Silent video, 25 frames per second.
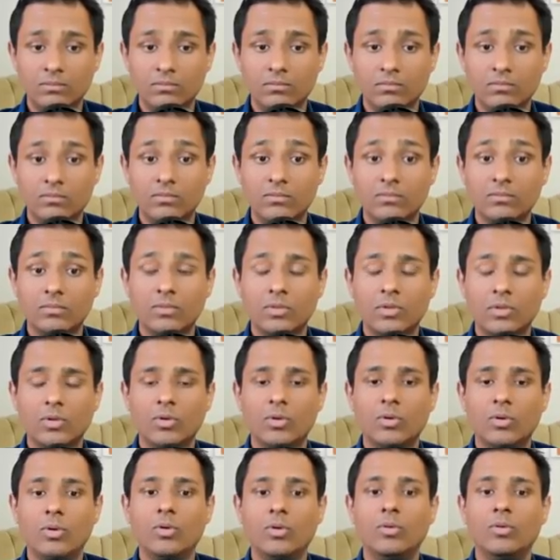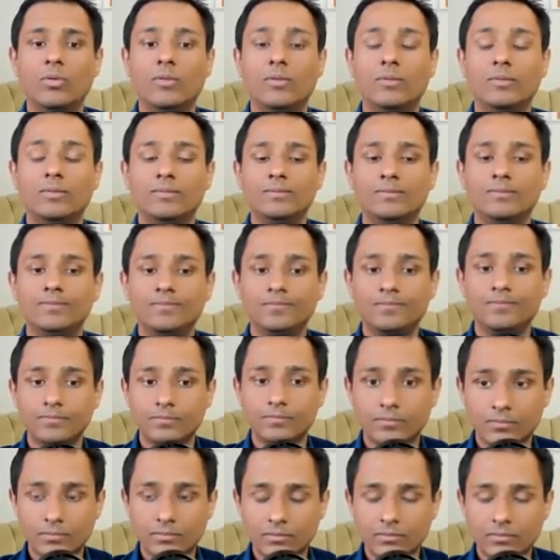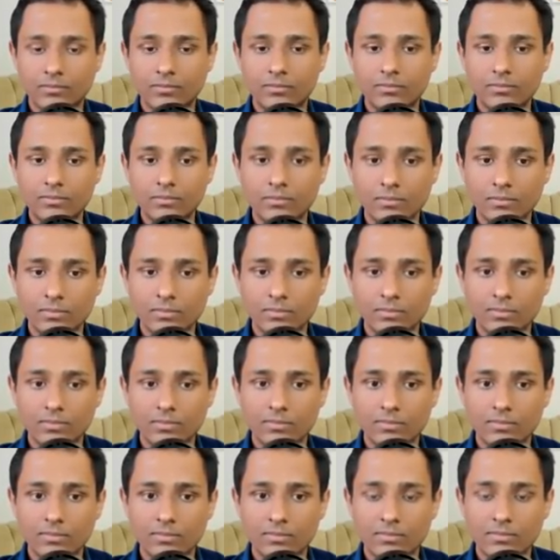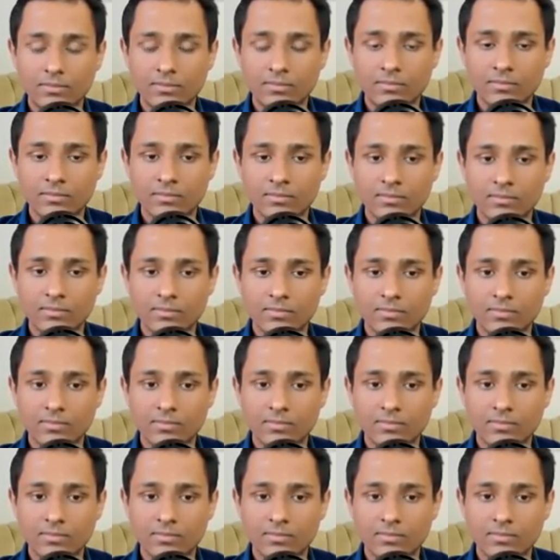(silent)